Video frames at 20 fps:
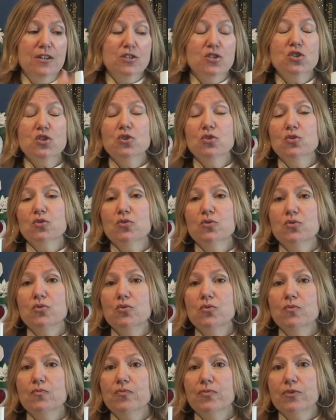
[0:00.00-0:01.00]

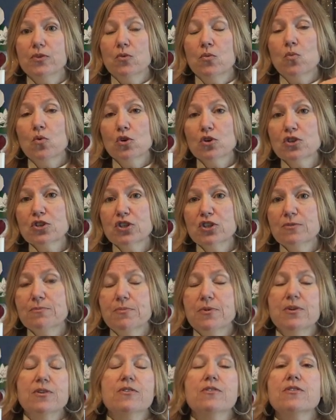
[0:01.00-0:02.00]
to
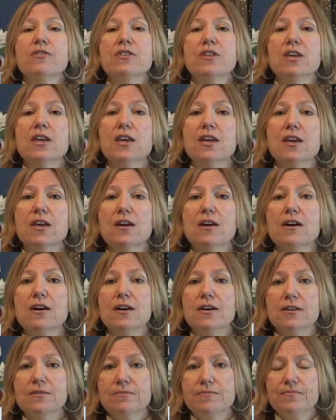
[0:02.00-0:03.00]
worship the
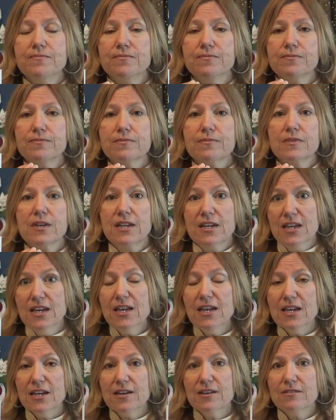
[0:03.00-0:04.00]

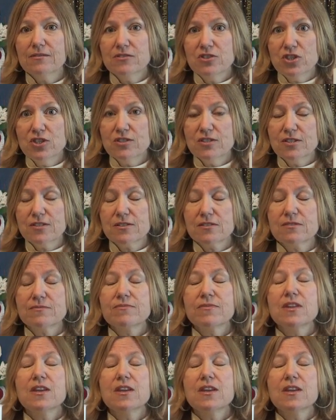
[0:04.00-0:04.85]
king, Jesus.